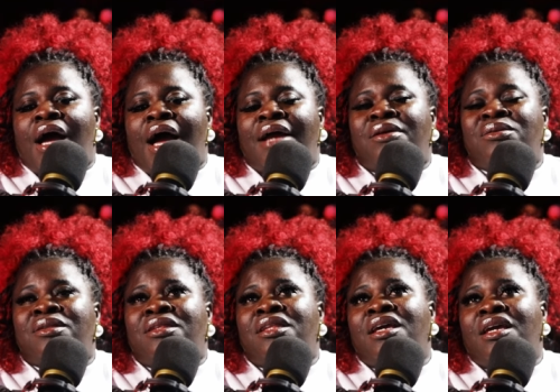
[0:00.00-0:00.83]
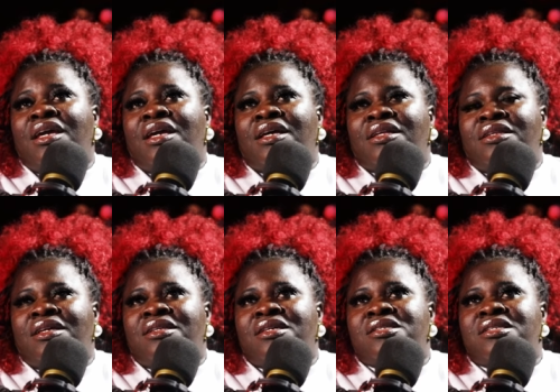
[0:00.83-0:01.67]
I don't think
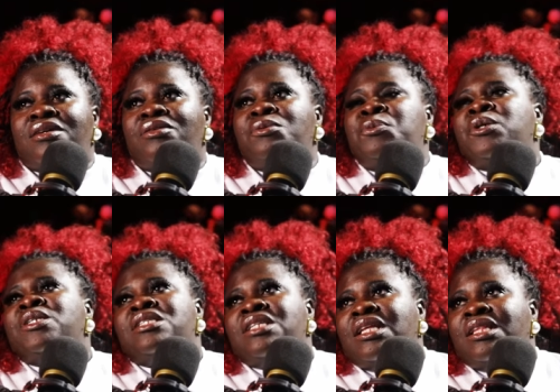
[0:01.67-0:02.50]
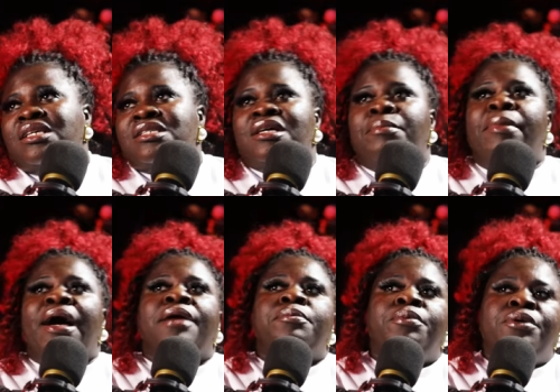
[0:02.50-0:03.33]
that there's a good person and there's a
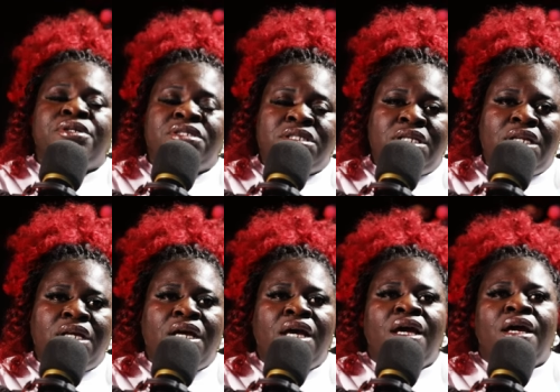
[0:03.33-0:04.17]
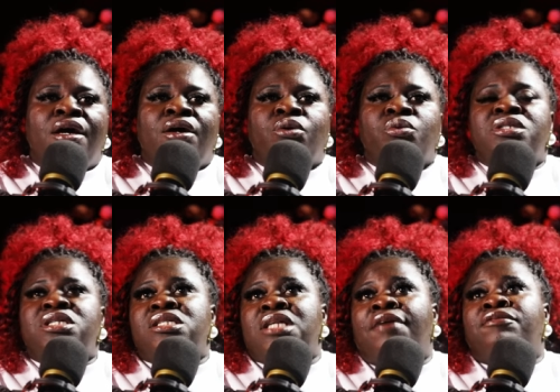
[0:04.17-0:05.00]
bad person. Mm. We
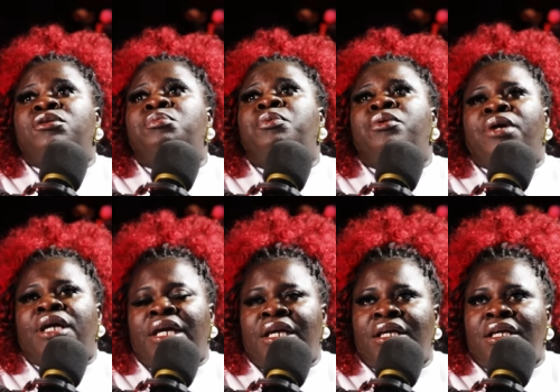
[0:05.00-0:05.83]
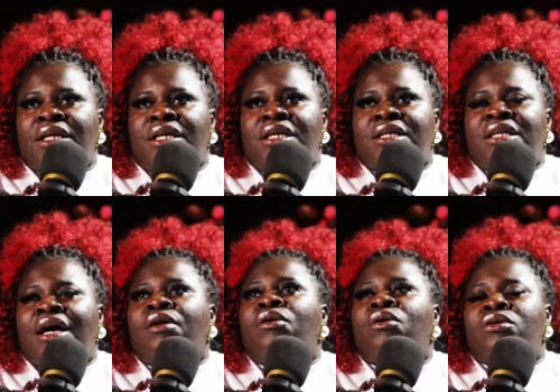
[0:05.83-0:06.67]
just have to pray
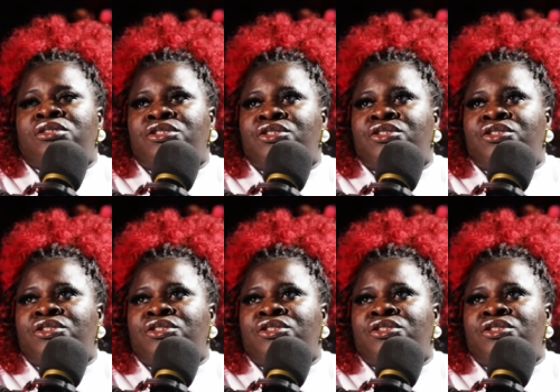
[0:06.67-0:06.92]
that God